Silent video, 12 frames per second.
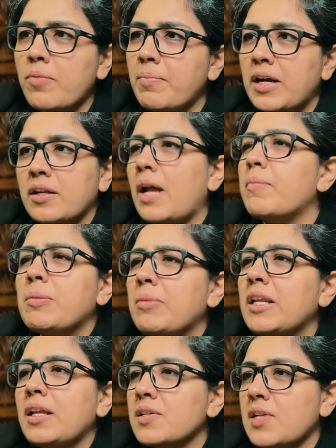matter. I mean,
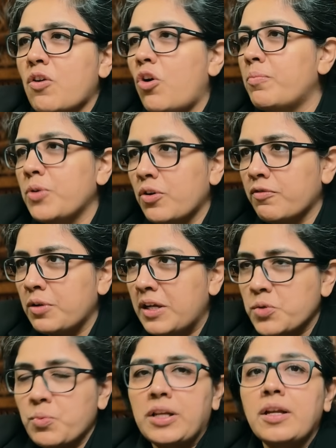meanings are all beautiful
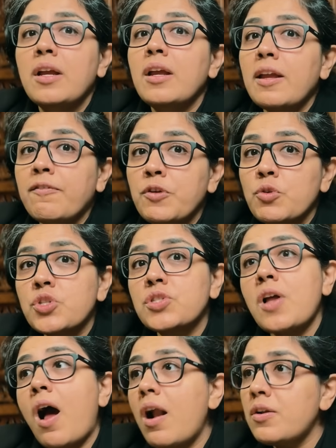as well. If you
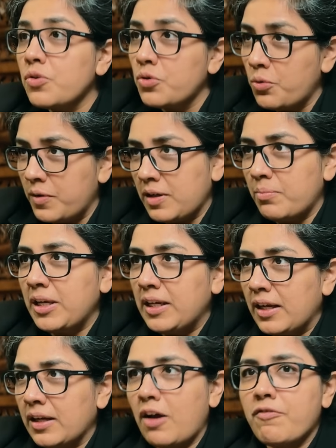start to do with a
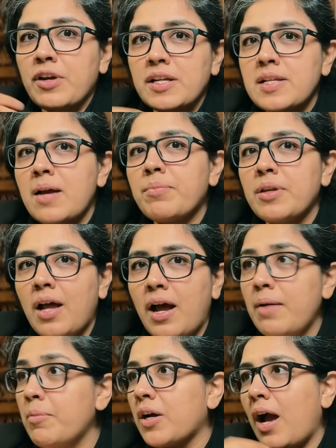meaning, now for example,
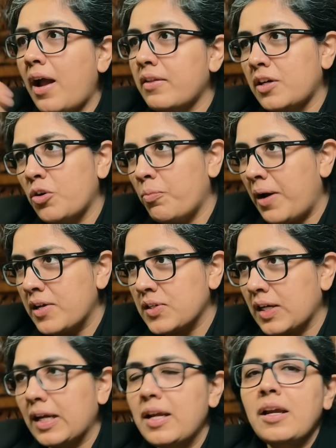I am a Gayatri
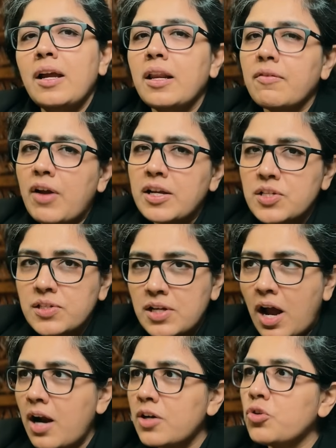Upasak, and if I
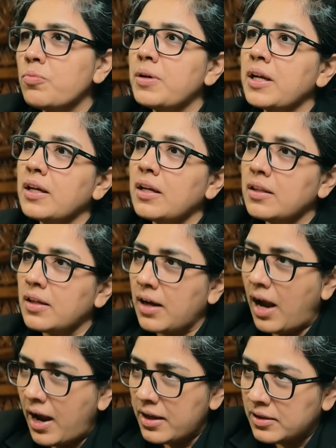start to bring in the
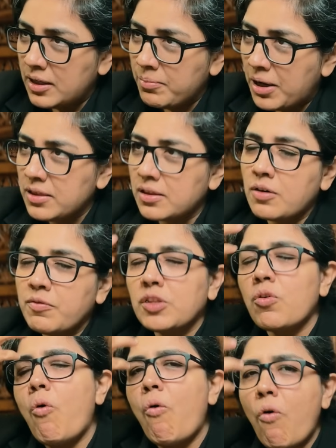Gayatri mantra with
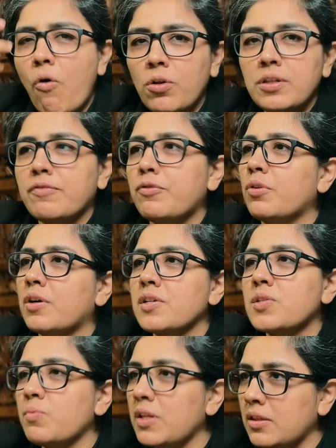all the
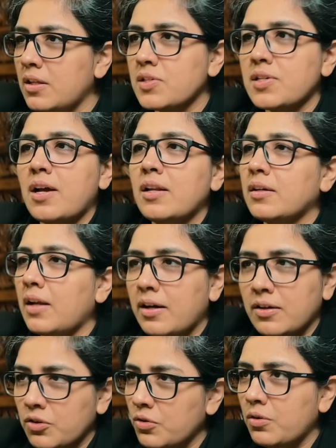focus with the sun
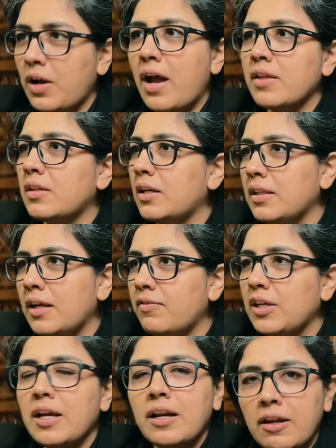and, Gayatri
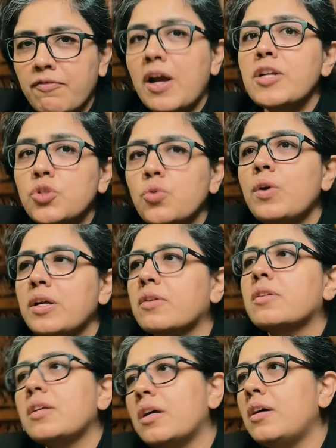Devi, and if I do it
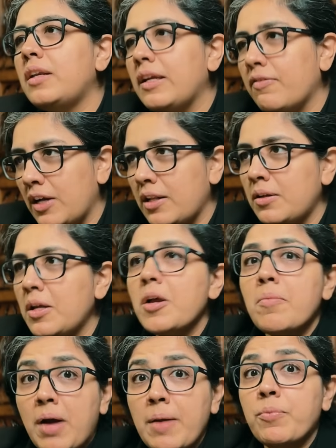really well,
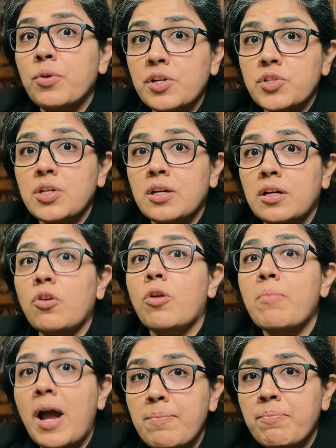my Purascharan or
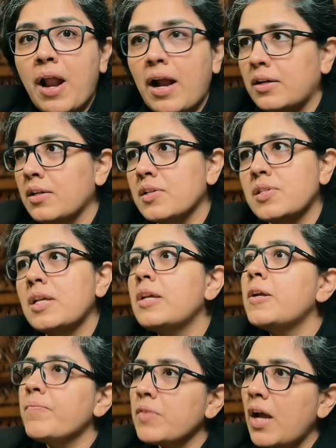my practice,
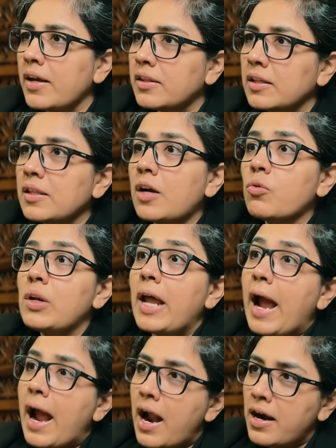I think that will
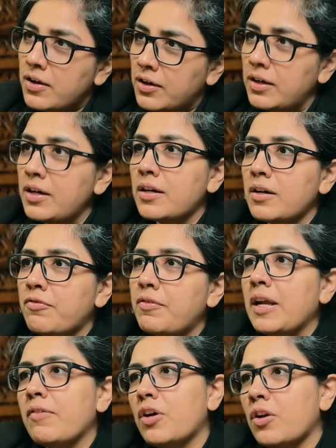add a little
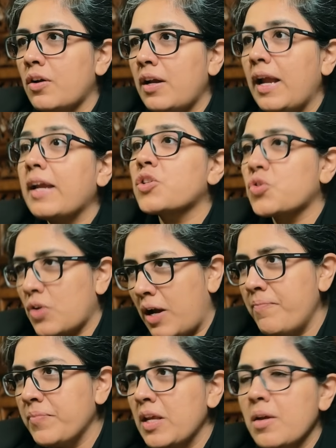flavor
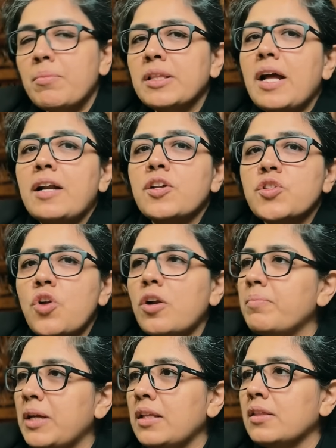extra. But that does
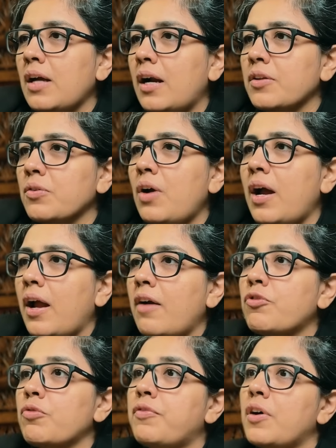not mean that, I
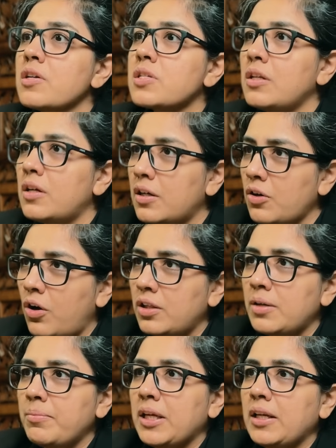have to first learn all
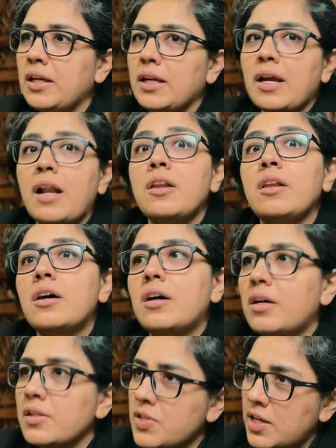the meaning and
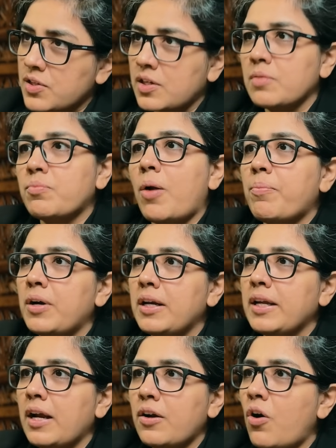learn Sanskrit
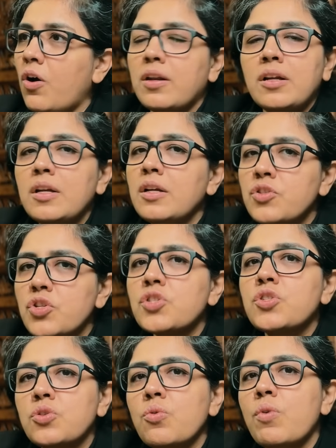properly and all.
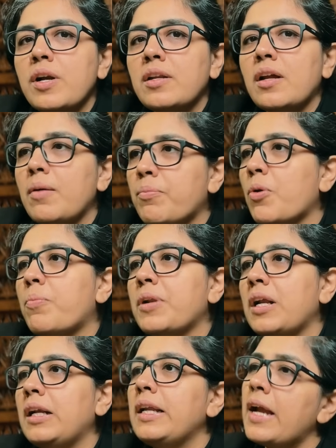Just do it
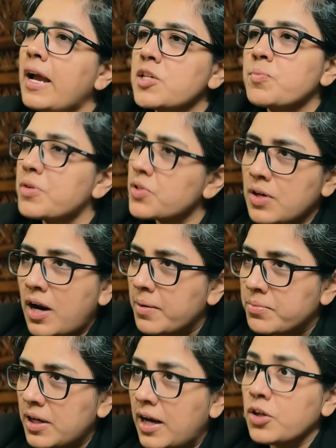appropriately as
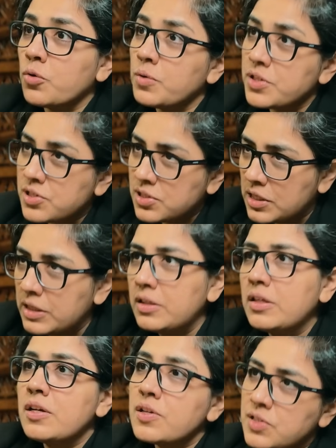prescribed, and you will still
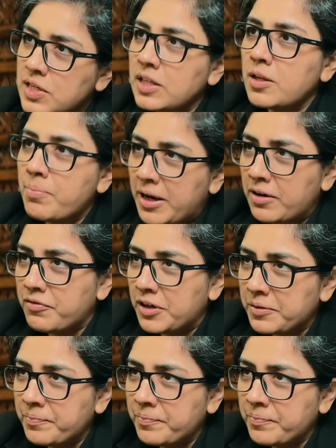see the benefit.